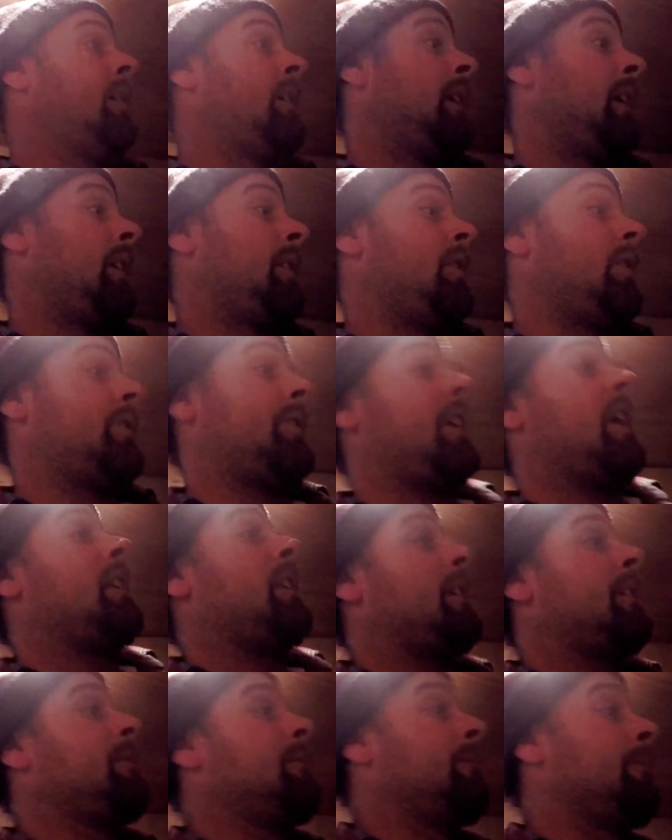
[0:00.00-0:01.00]
And they're
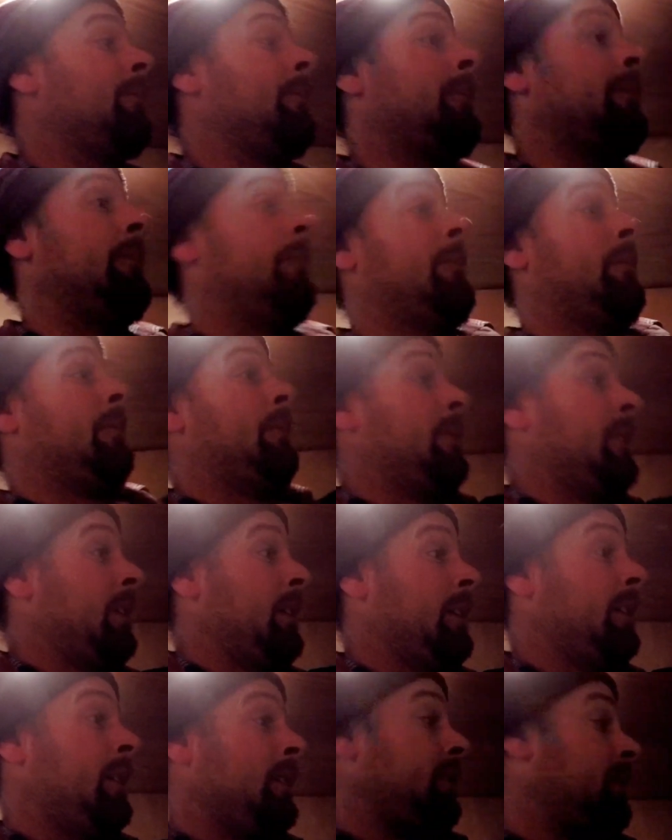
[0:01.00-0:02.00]
solid.
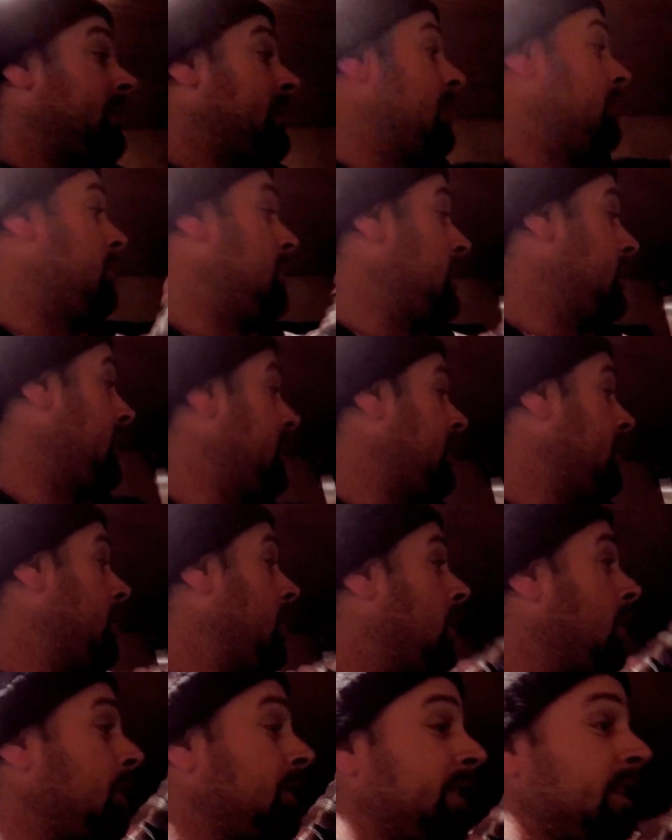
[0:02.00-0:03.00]
They really do
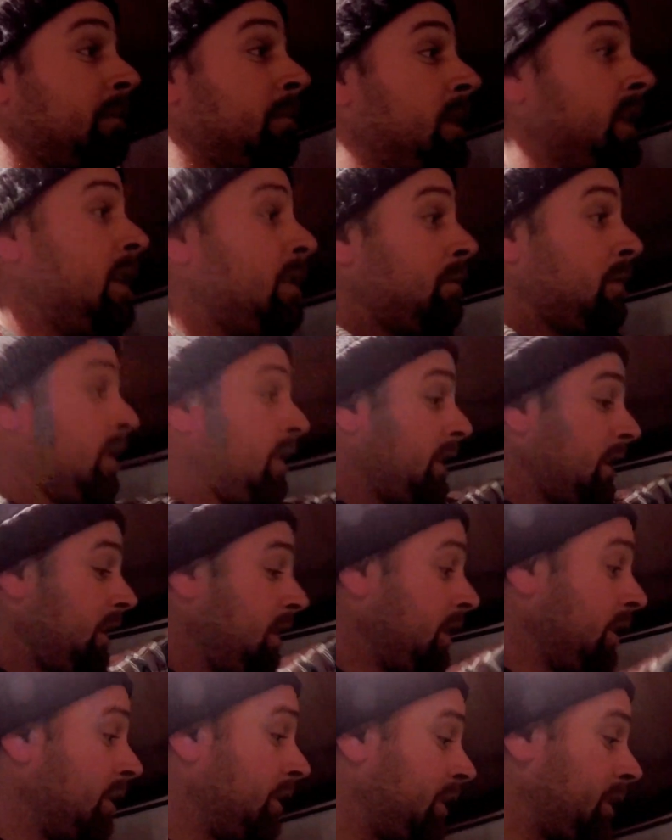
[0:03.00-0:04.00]
hold somebody really
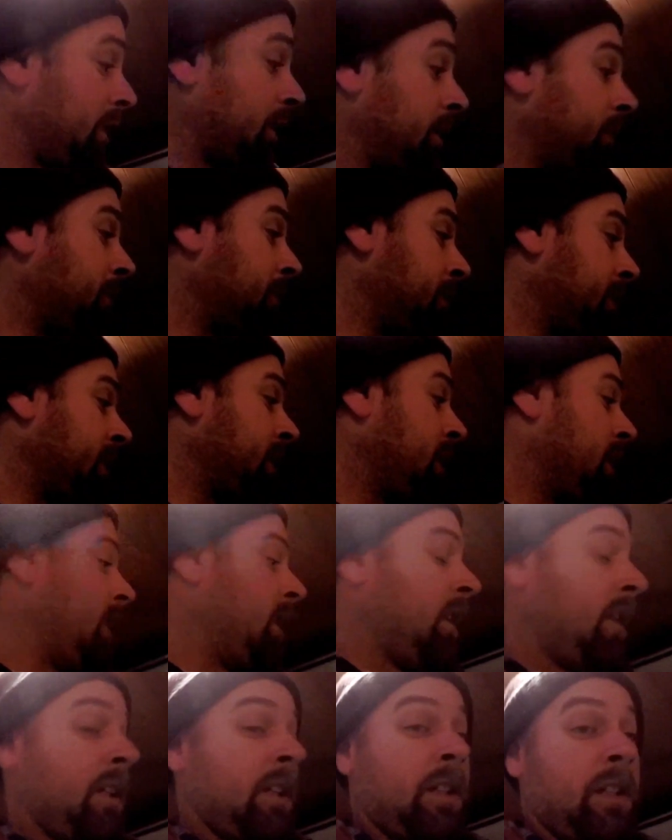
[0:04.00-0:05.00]
good. So
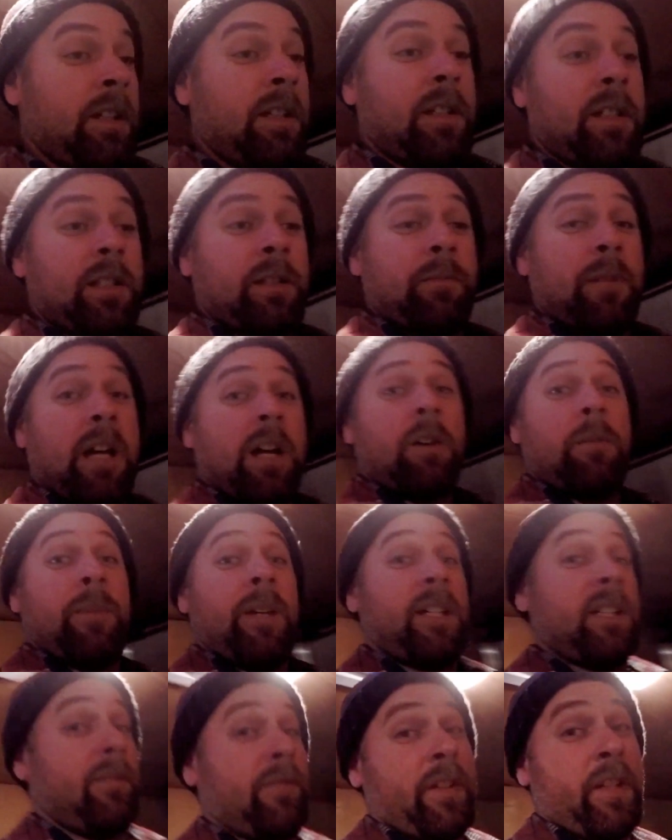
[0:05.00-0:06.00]
I'll
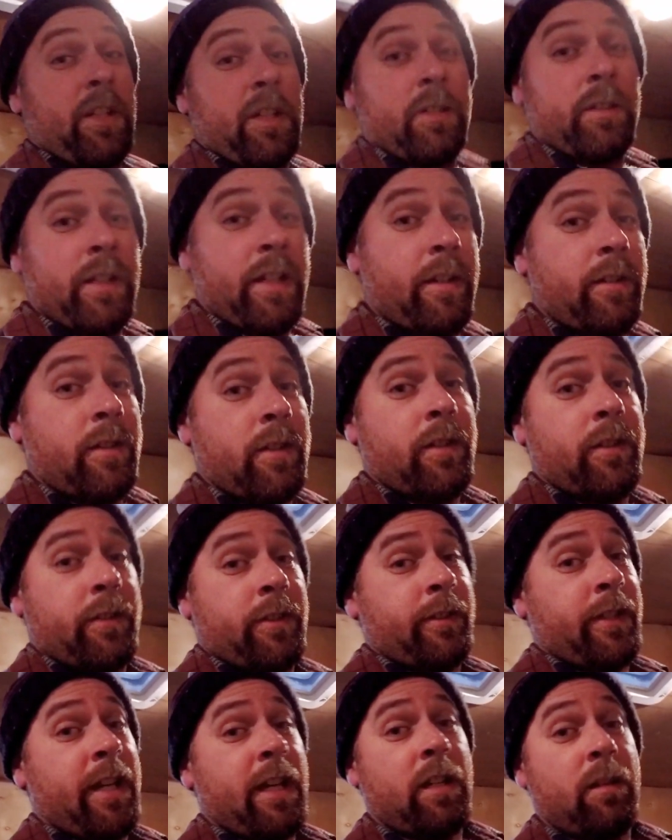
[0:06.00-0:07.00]
make a video later
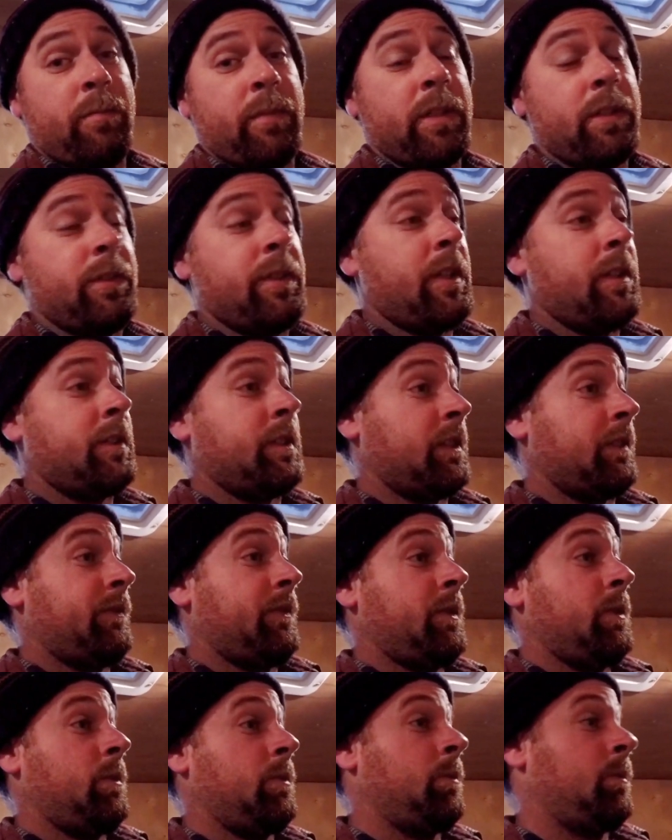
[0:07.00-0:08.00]
on how to build those if
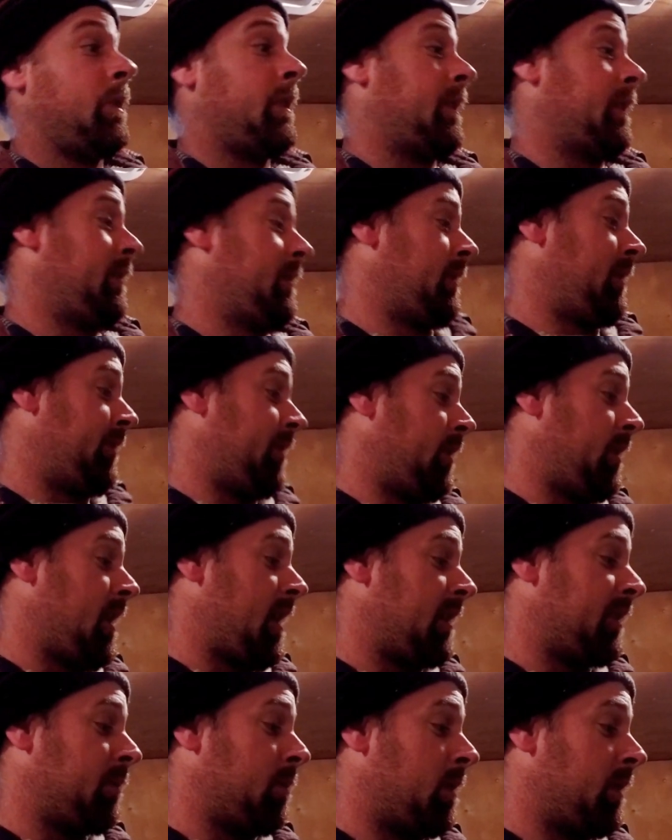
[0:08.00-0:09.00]
you
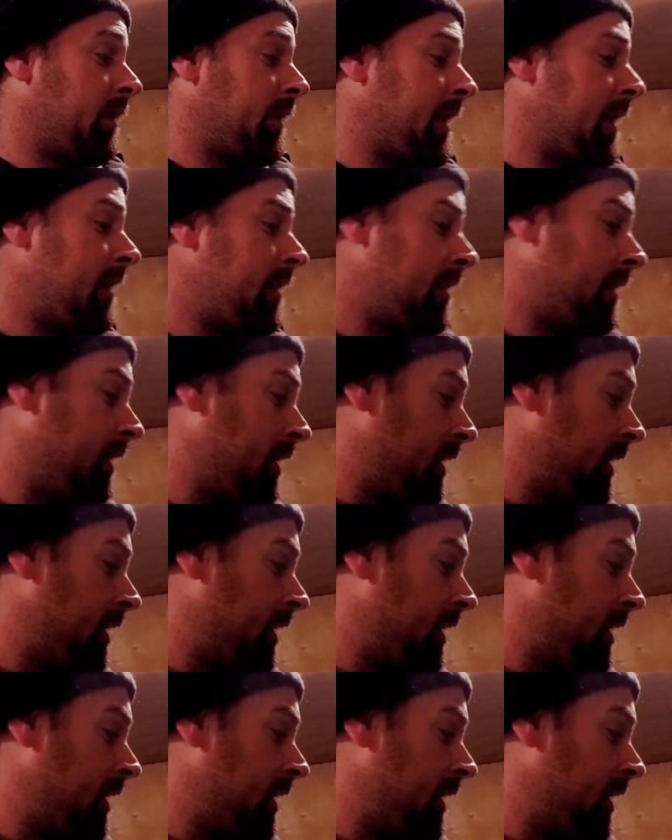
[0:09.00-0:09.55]
guys want that.